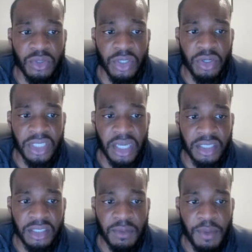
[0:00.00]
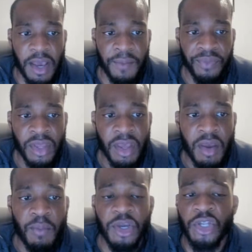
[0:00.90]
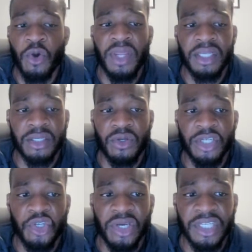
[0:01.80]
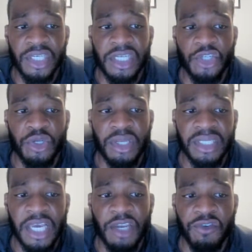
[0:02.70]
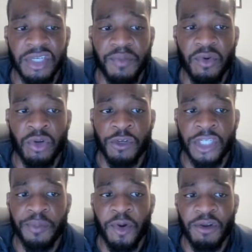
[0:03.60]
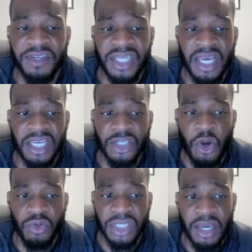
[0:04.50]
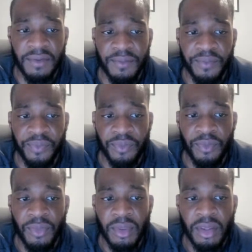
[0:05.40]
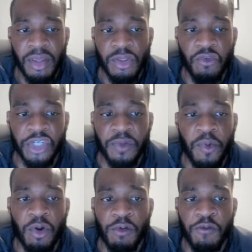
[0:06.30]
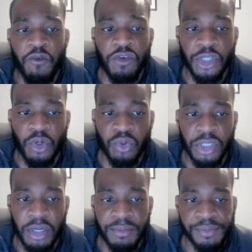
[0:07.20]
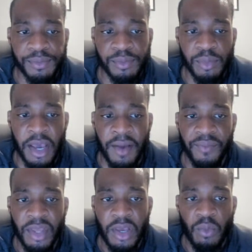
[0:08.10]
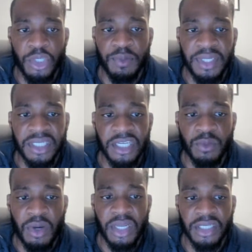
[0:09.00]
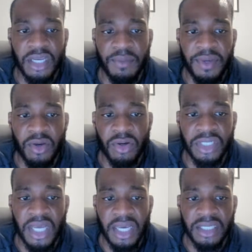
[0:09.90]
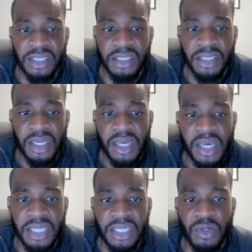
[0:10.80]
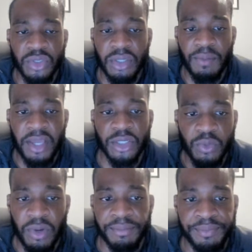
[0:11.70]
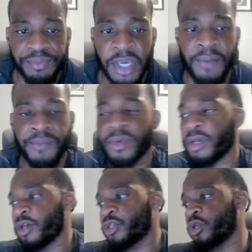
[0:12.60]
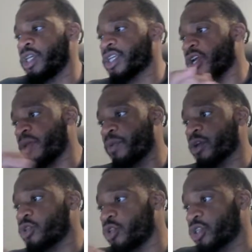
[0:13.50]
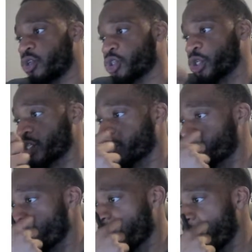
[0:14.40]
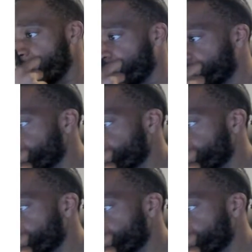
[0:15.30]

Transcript: equal to cos x, yeah? But you don't need to do this. You can just literally take the reciprocal. The reciprocal of sec is cosine. The reciprocal of 4 is a quarter. Yeah. Which means this one is going to be cos x is equal to minus 1. Yeah. So these are going to be our two solutions. Okay.